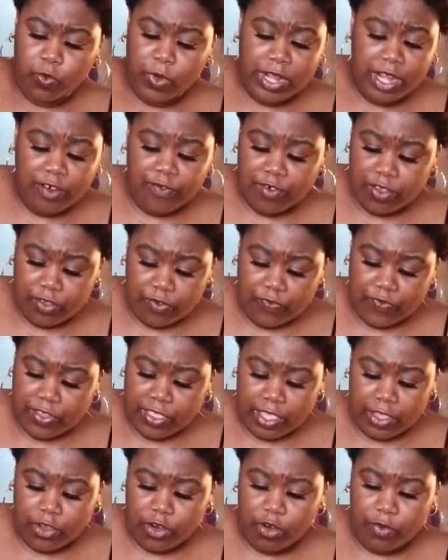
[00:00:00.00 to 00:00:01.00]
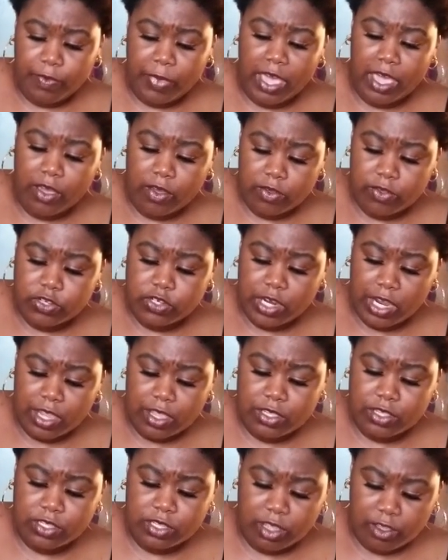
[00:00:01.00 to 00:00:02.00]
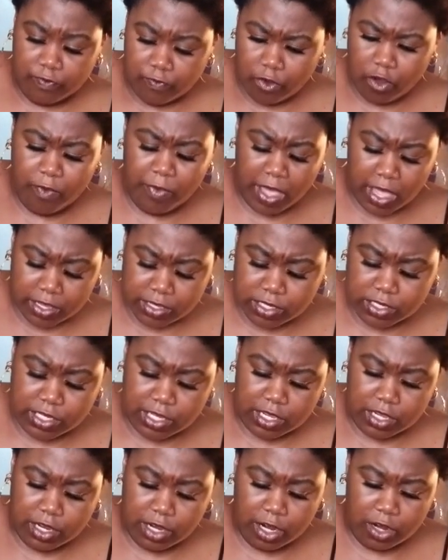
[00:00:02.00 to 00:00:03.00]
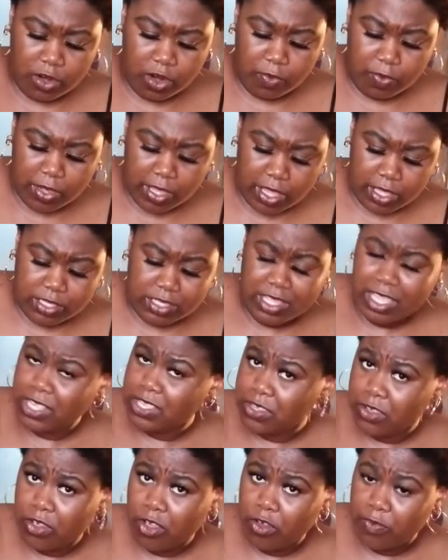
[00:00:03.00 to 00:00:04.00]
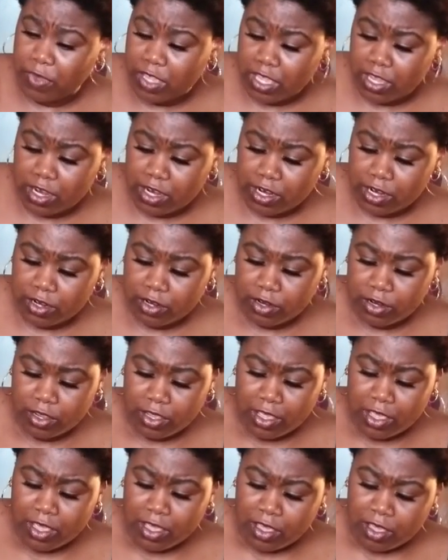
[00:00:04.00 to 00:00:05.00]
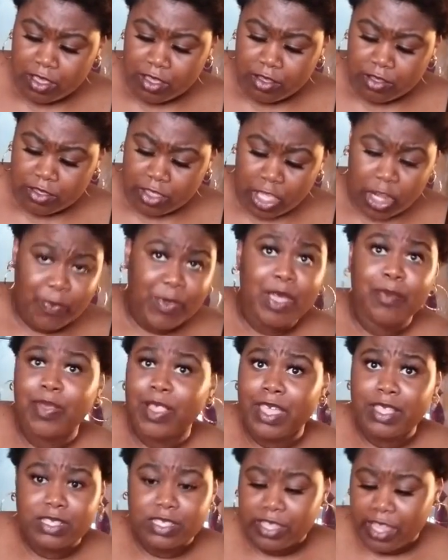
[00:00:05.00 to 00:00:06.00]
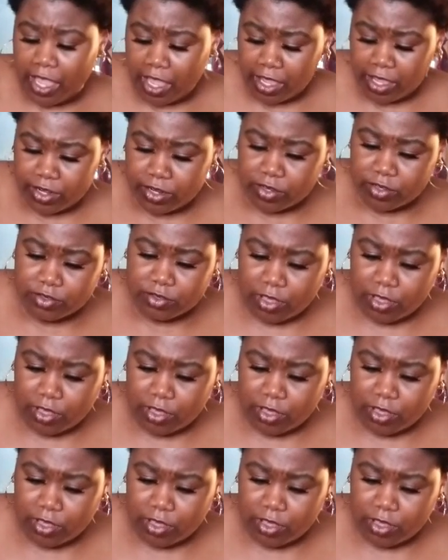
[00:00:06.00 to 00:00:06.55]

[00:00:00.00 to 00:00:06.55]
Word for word: Whenever you feel like you're back on track and stuff, go back to taking care of your plans. They still gonna be here. None of my plans died.